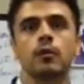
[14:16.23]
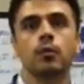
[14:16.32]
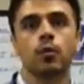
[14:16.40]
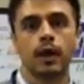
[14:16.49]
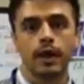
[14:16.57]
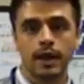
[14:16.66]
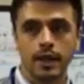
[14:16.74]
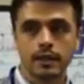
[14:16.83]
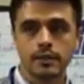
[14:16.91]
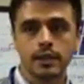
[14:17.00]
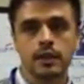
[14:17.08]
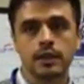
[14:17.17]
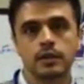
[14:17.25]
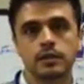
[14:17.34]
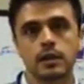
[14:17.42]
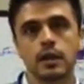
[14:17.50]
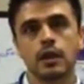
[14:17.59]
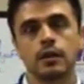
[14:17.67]
but what I can say
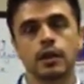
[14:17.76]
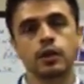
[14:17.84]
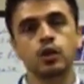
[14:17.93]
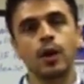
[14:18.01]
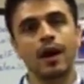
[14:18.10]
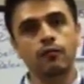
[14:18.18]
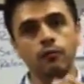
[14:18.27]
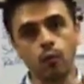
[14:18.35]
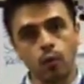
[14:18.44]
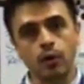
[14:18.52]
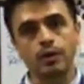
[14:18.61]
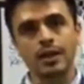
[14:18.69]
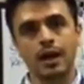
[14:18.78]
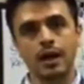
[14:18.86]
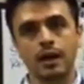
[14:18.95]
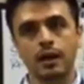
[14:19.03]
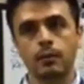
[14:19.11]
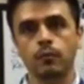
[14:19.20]
is that you have more
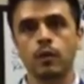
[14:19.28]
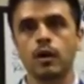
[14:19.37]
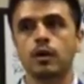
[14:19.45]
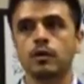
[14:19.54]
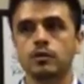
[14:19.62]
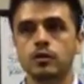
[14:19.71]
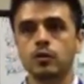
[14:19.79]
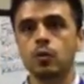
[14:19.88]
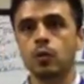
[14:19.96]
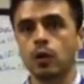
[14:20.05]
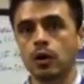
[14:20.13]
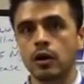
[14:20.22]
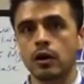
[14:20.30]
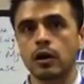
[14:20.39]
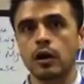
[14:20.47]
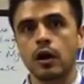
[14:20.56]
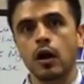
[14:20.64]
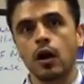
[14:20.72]
time to work
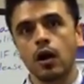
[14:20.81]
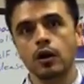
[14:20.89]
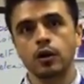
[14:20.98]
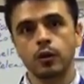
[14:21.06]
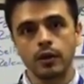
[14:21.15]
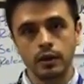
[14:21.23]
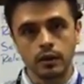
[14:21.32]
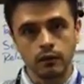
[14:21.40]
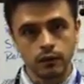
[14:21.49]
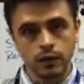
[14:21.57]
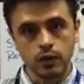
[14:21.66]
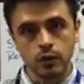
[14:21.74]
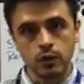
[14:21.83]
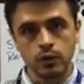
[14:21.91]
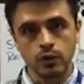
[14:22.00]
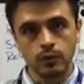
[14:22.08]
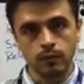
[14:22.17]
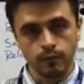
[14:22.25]
on your
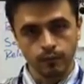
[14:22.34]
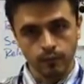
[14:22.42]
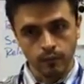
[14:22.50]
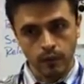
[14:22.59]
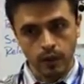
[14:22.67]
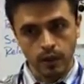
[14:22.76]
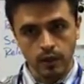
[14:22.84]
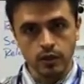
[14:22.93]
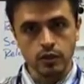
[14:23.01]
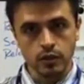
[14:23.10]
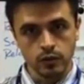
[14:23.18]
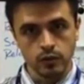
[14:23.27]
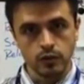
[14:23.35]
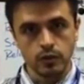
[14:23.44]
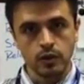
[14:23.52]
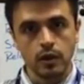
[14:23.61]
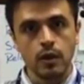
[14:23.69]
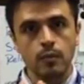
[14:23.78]
individual
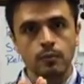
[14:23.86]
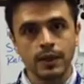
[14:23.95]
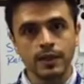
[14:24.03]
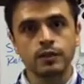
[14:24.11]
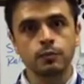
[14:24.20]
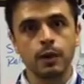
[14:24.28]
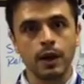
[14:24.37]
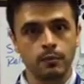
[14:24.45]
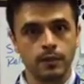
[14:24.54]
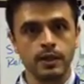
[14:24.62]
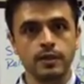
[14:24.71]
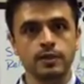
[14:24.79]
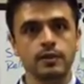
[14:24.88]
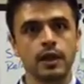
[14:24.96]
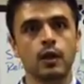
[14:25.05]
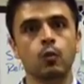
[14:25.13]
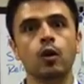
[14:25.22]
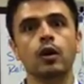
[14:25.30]
issues piece by piece,
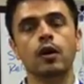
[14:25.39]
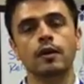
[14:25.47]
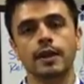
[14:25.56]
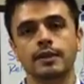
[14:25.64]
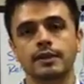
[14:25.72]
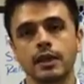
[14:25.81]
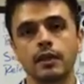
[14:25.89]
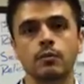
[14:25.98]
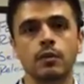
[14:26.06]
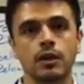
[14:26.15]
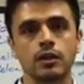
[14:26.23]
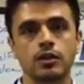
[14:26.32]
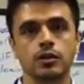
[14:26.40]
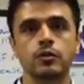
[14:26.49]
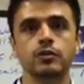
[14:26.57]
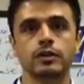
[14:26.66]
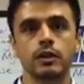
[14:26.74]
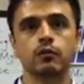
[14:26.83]
and work on that same issue
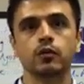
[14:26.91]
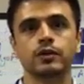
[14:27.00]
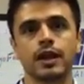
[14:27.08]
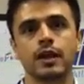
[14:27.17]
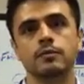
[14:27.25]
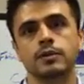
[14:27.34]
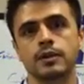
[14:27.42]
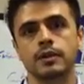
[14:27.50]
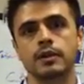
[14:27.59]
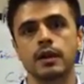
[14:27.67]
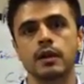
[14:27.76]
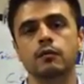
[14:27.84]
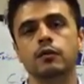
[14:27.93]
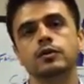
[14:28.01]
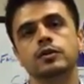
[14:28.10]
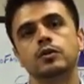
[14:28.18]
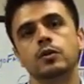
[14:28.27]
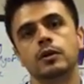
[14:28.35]
several times in the day,
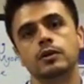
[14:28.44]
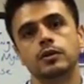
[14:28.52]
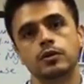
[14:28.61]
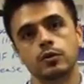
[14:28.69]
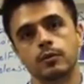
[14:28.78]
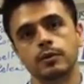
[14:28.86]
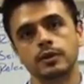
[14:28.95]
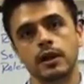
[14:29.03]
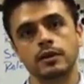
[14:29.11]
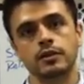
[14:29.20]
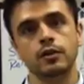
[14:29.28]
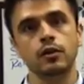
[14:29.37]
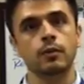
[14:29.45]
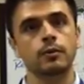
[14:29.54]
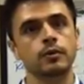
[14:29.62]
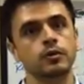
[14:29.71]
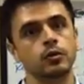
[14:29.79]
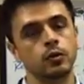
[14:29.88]
versus going to a massage
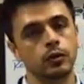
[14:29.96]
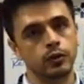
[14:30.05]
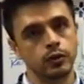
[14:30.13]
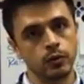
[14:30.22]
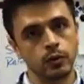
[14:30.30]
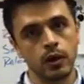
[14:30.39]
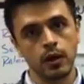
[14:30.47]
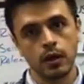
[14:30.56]
therapist who will do